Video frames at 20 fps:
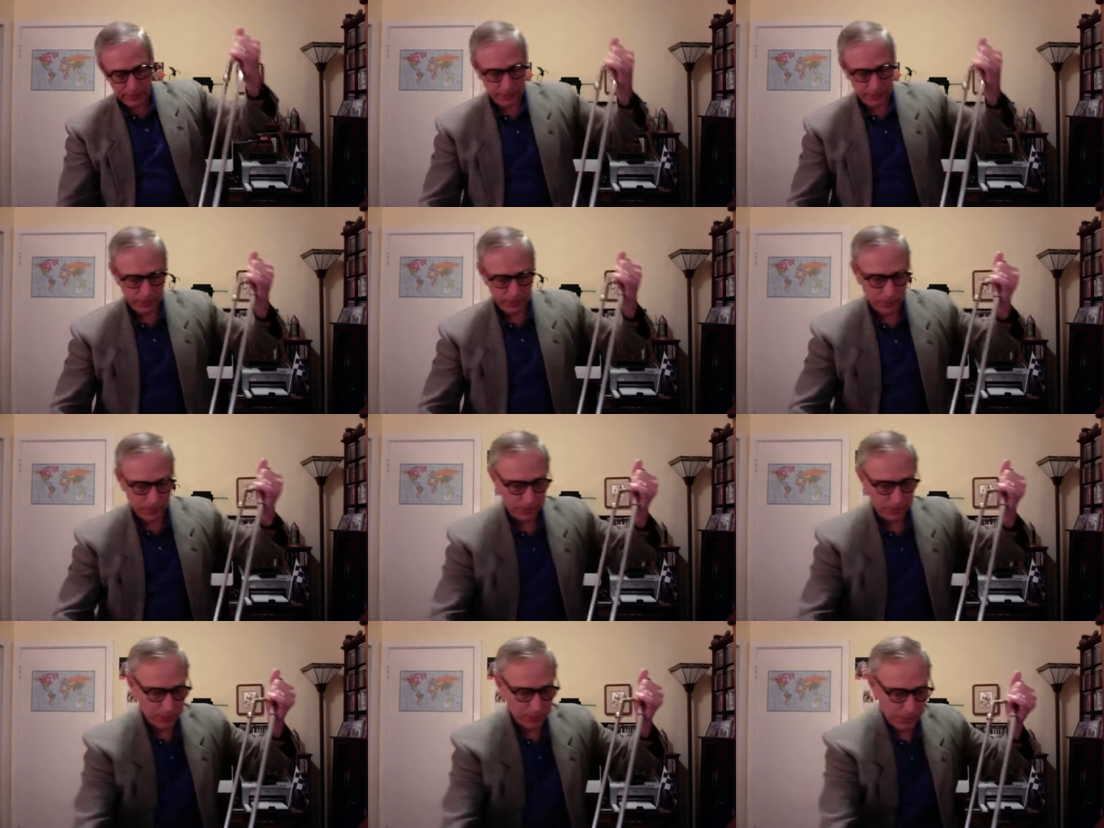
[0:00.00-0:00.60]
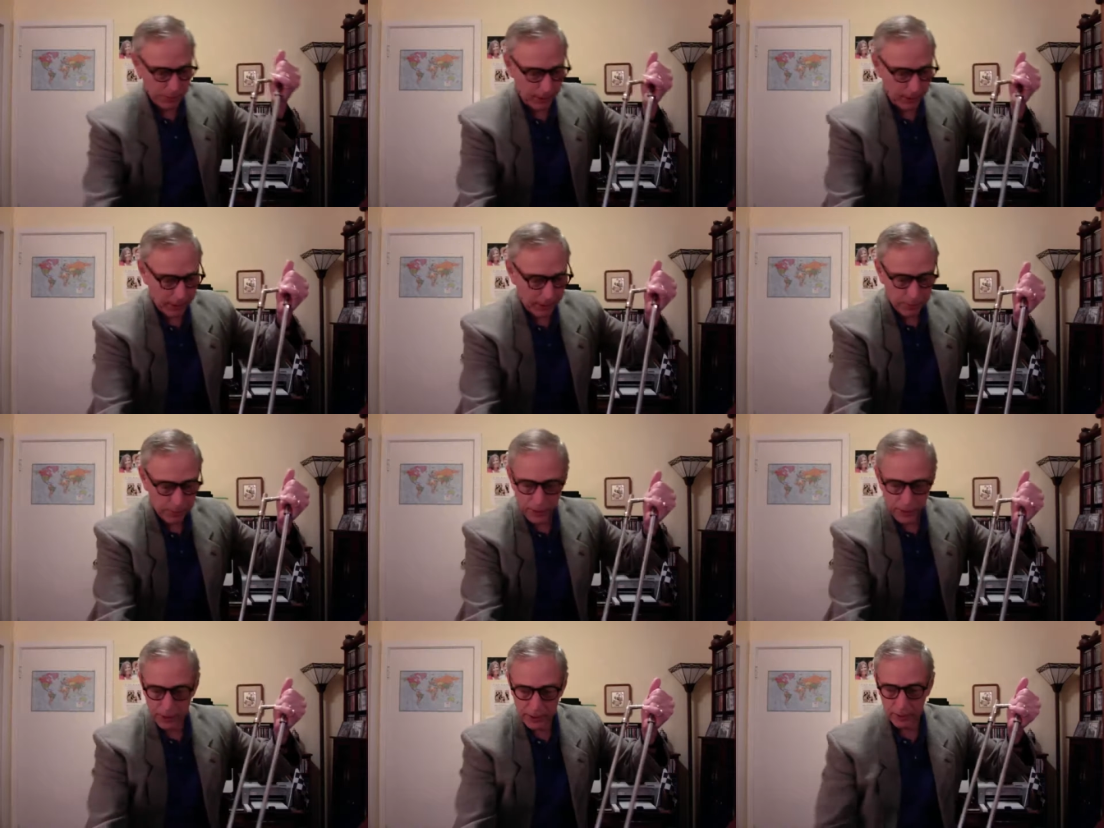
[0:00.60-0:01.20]
So I'm spraying
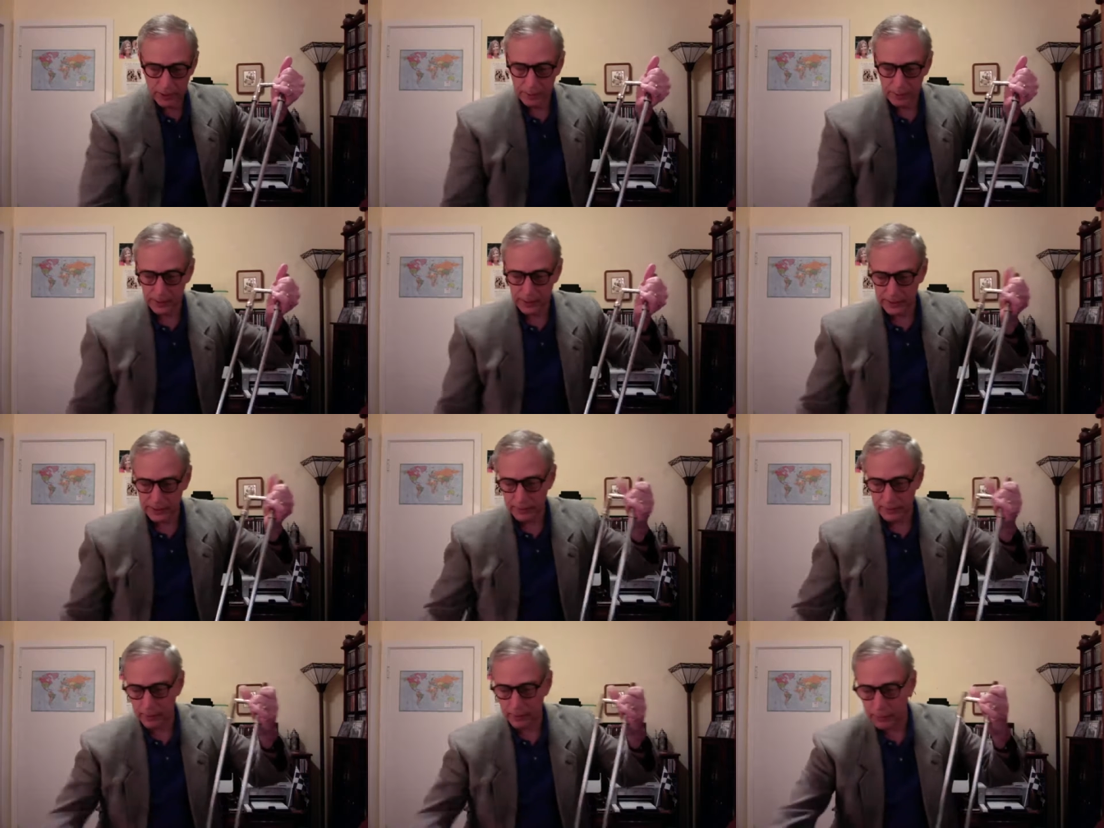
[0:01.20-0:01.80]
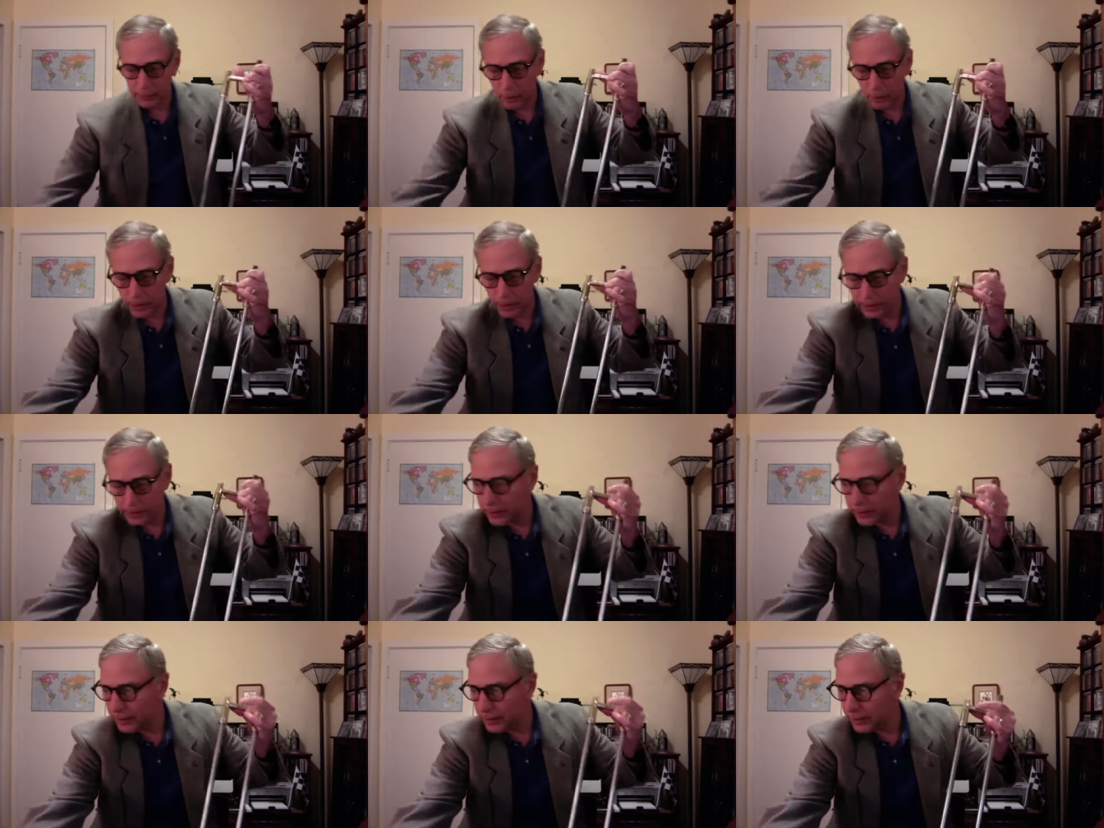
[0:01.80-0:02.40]
it pretty completely with
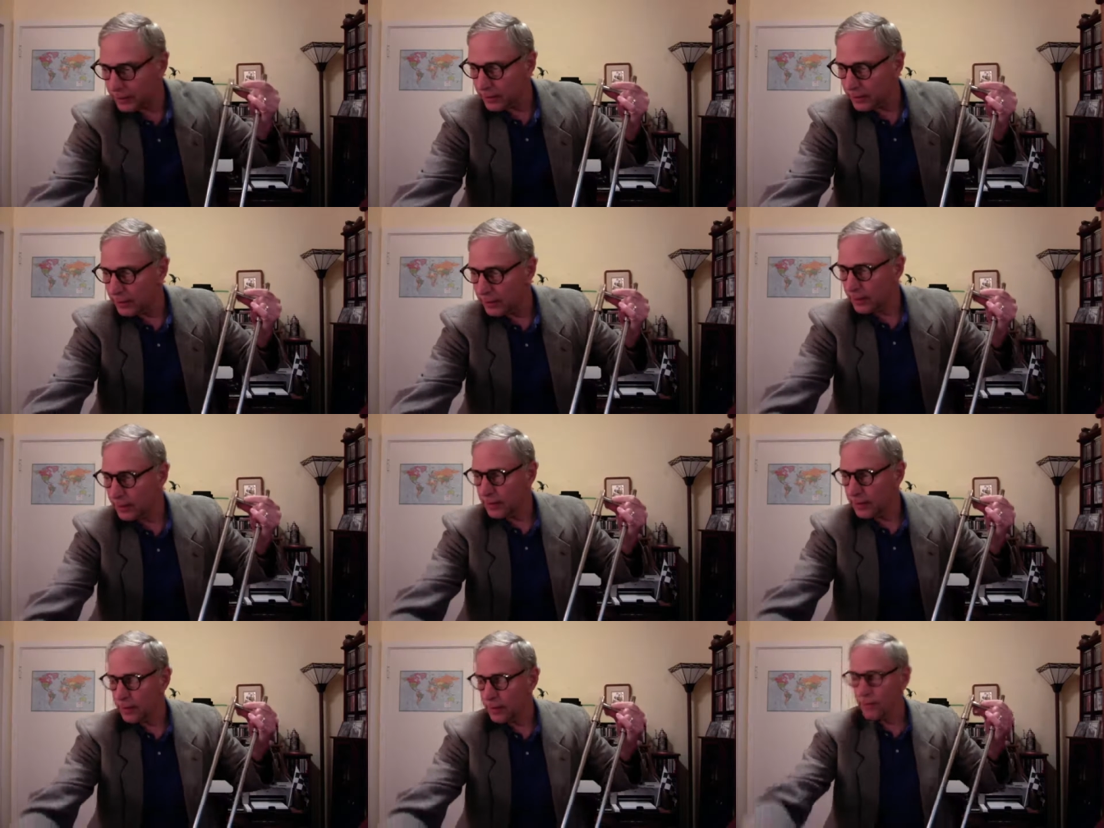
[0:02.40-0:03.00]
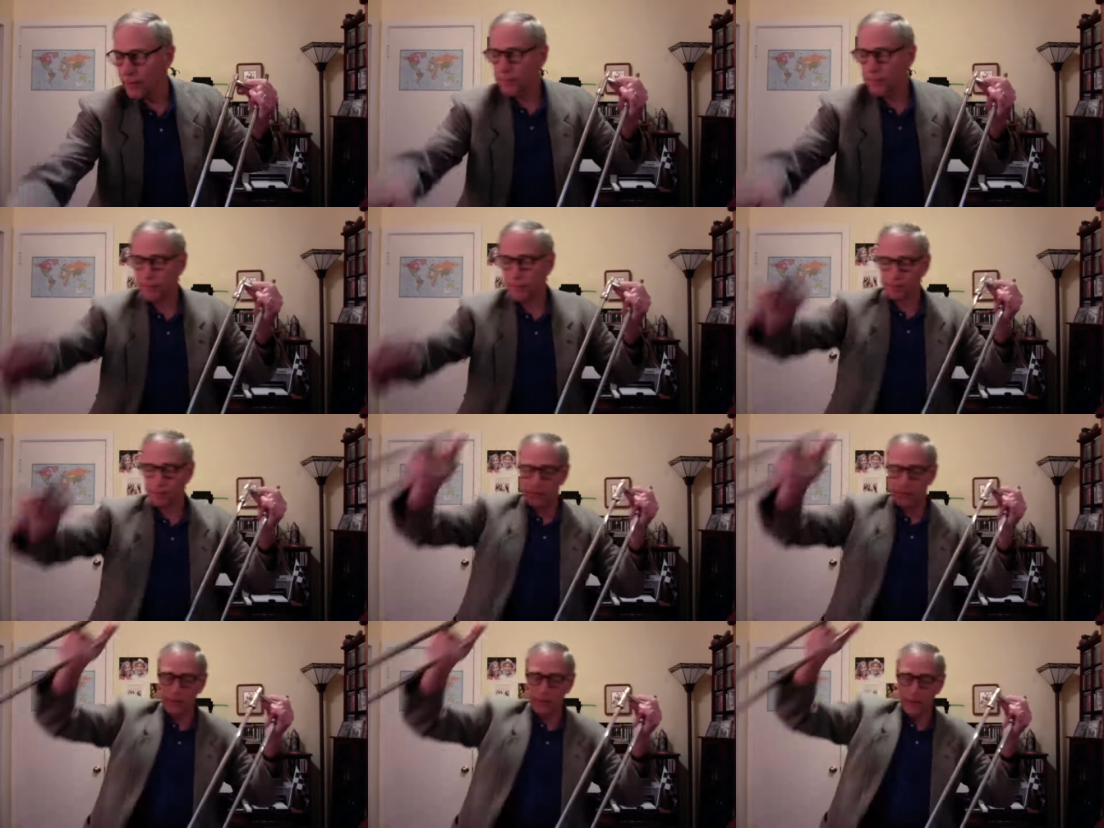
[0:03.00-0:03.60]
water
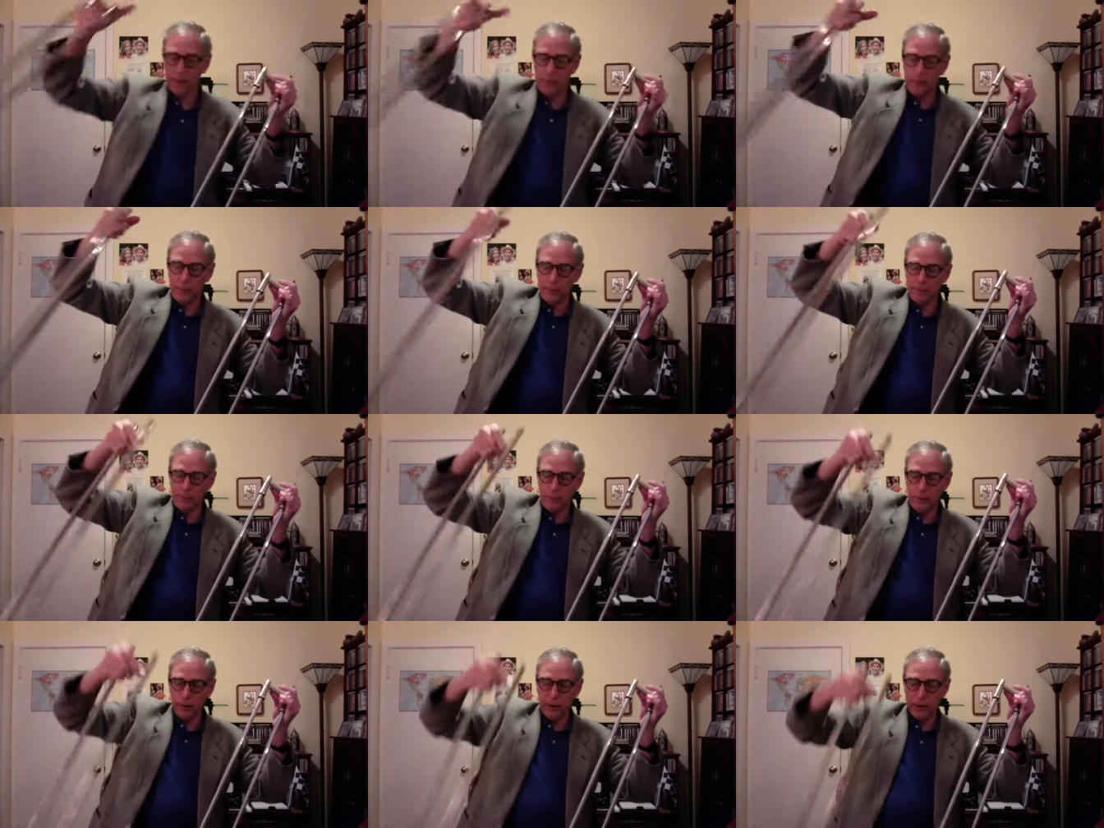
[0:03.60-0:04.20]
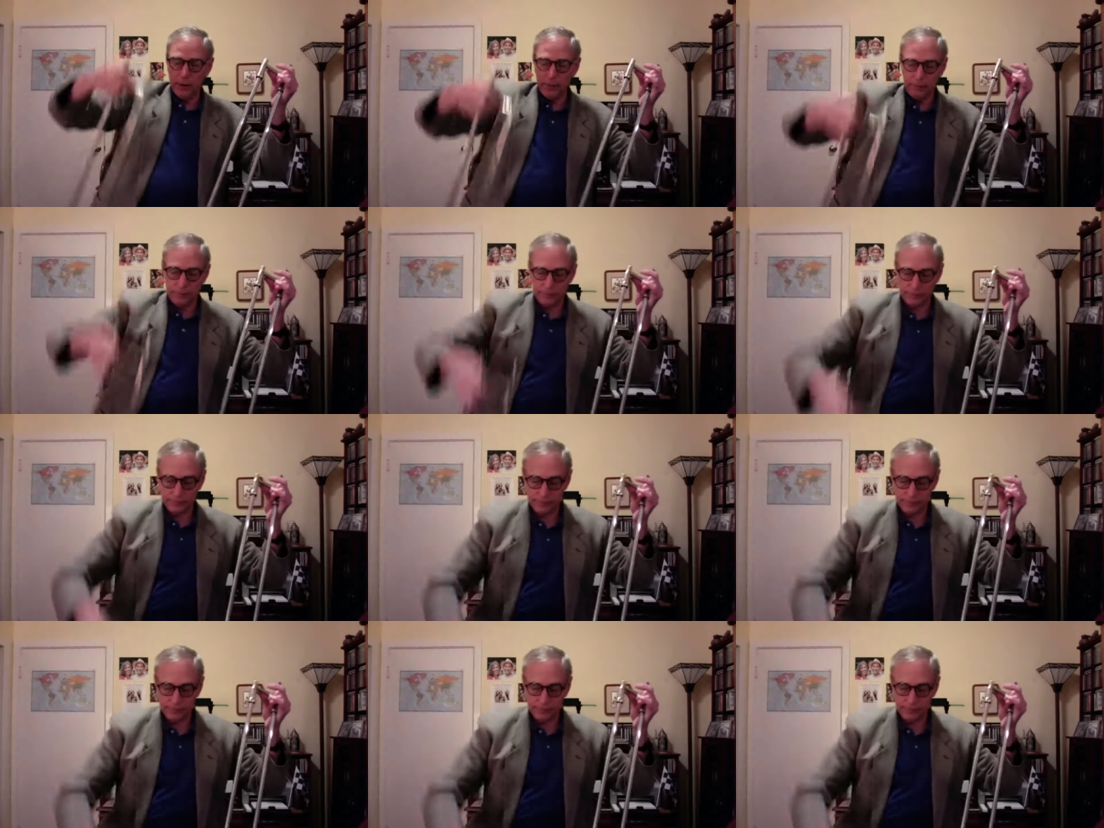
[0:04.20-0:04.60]
before